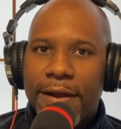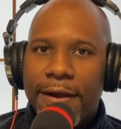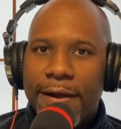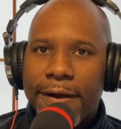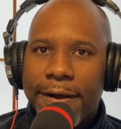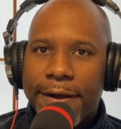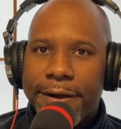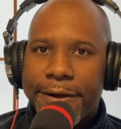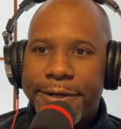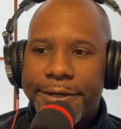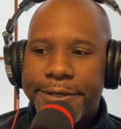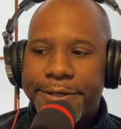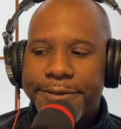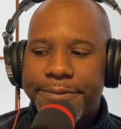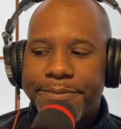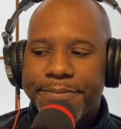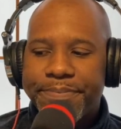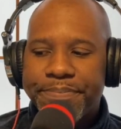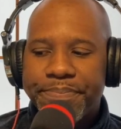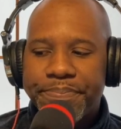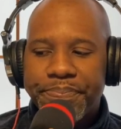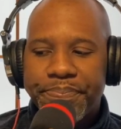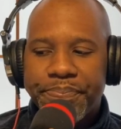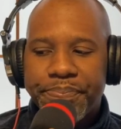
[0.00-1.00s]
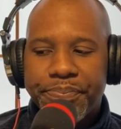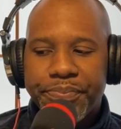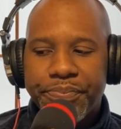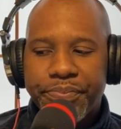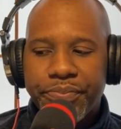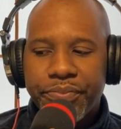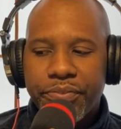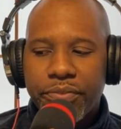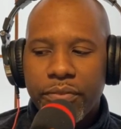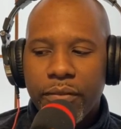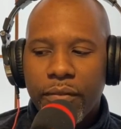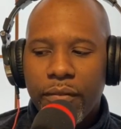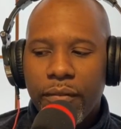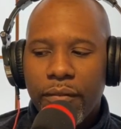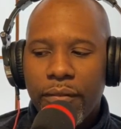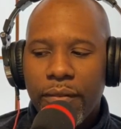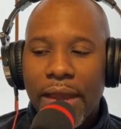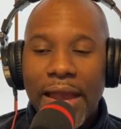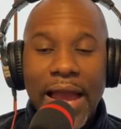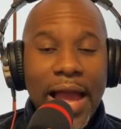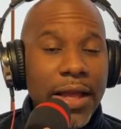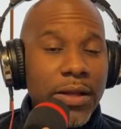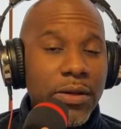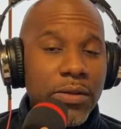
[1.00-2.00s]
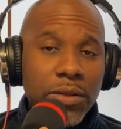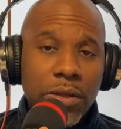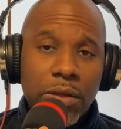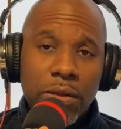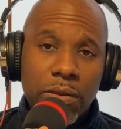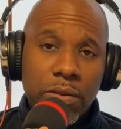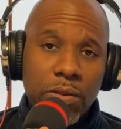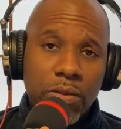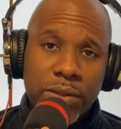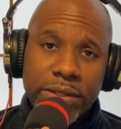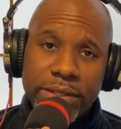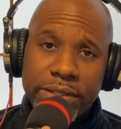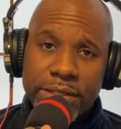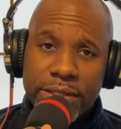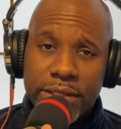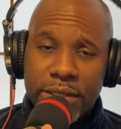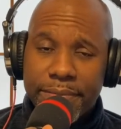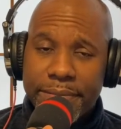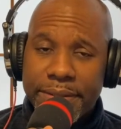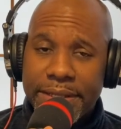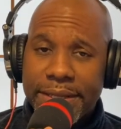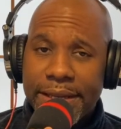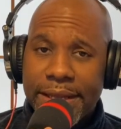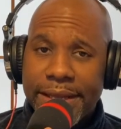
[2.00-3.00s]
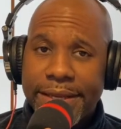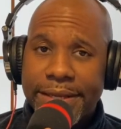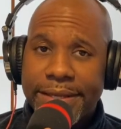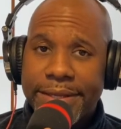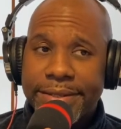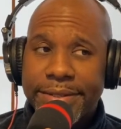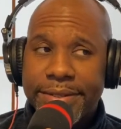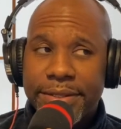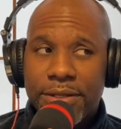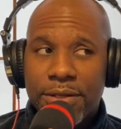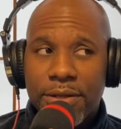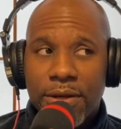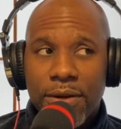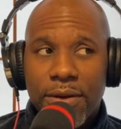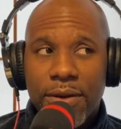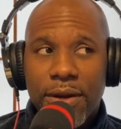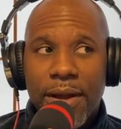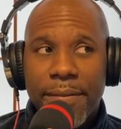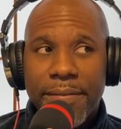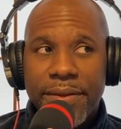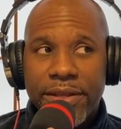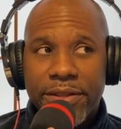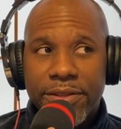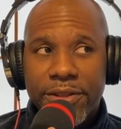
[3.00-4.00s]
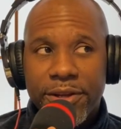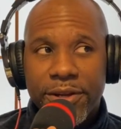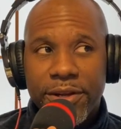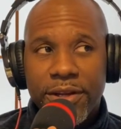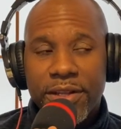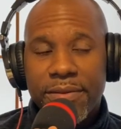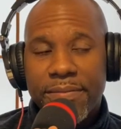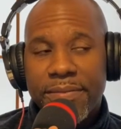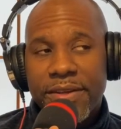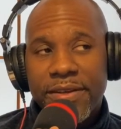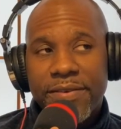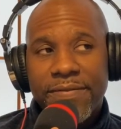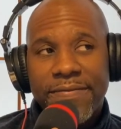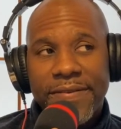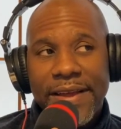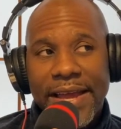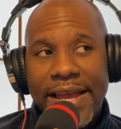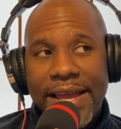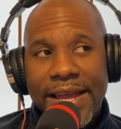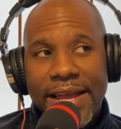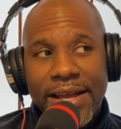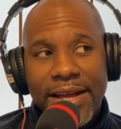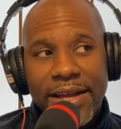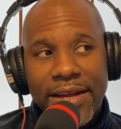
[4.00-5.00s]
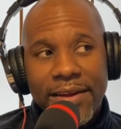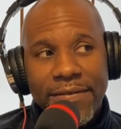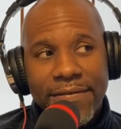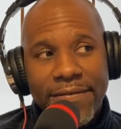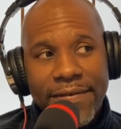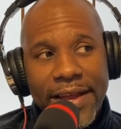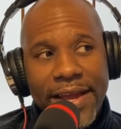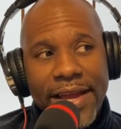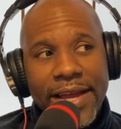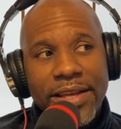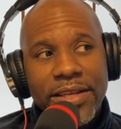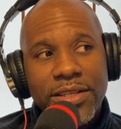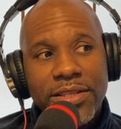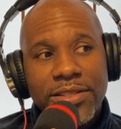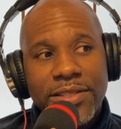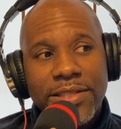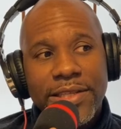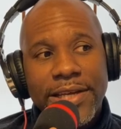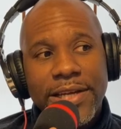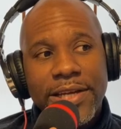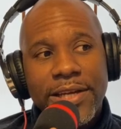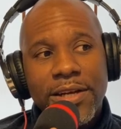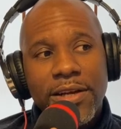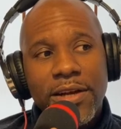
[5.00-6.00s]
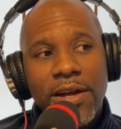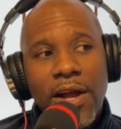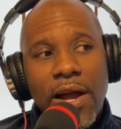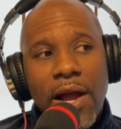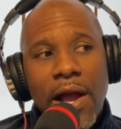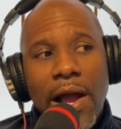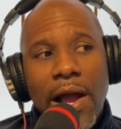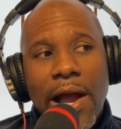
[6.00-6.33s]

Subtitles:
I don't know what it's gonna be like. You know, I mean, they're gonna be fans there.